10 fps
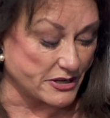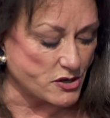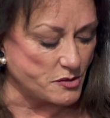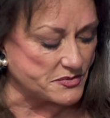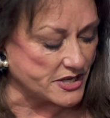
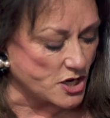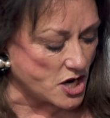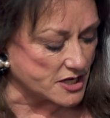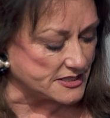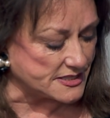Homes and
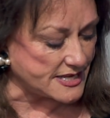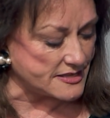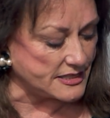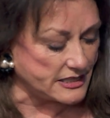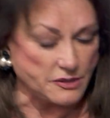Gardens. And
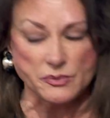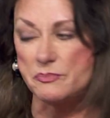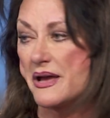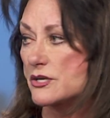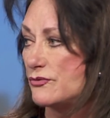then he went
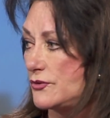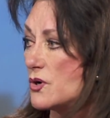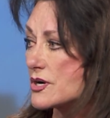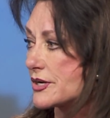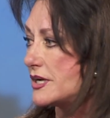back to
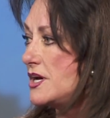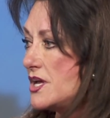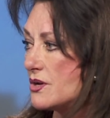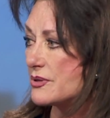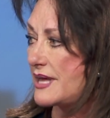Florida
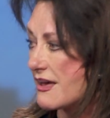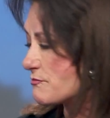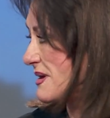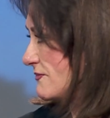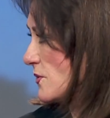with half
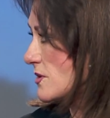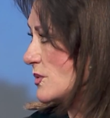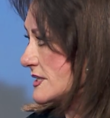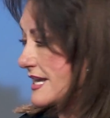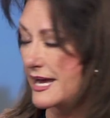my
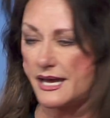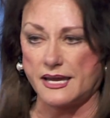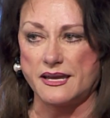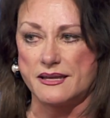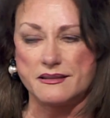
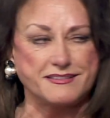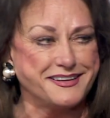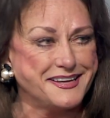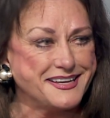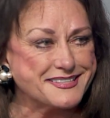401k and
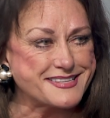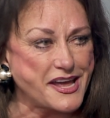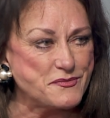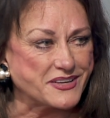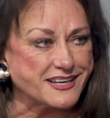
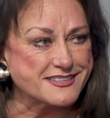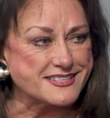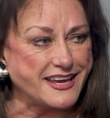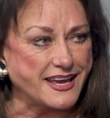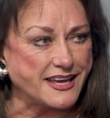savings,
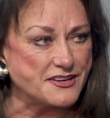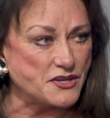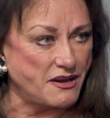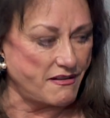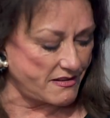and
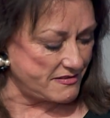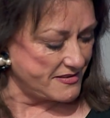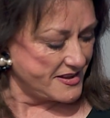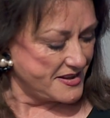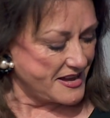I
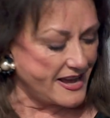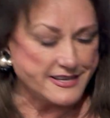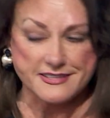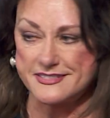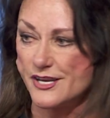had
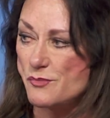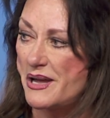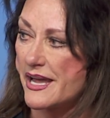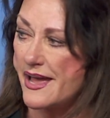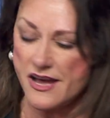to sell
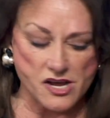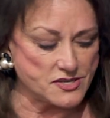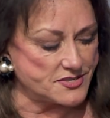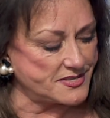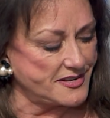my
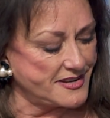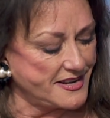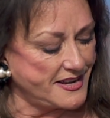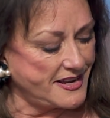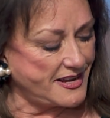house,
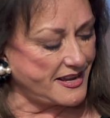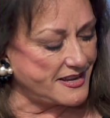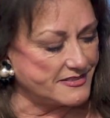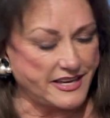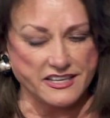
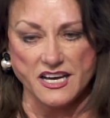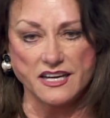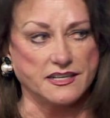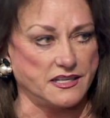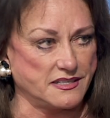and they
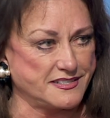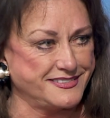gutted it.